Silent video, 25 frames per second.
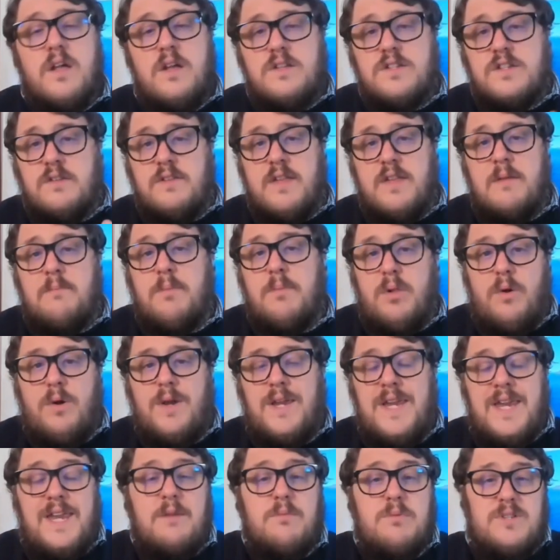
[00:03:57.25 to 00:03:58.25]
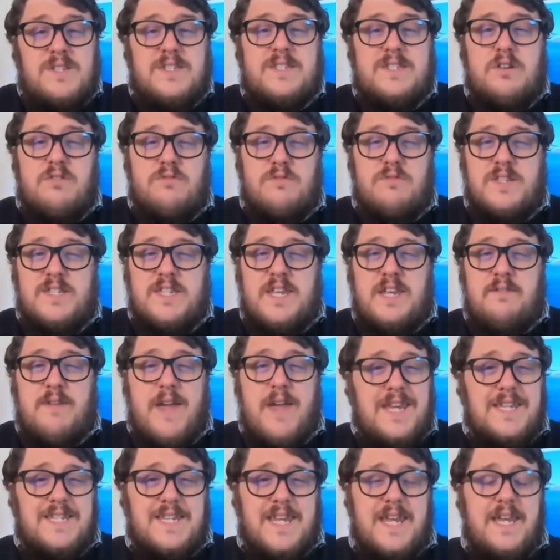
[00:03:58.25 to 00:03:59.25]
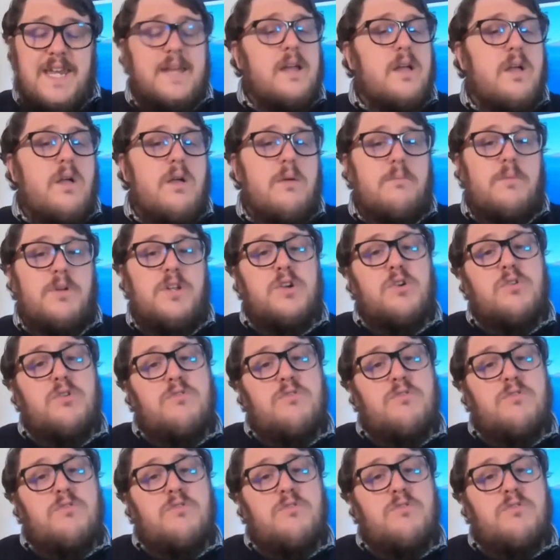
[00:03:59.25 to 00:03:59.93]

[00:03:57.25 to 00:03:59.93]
So the employee will still receive 80, but you'll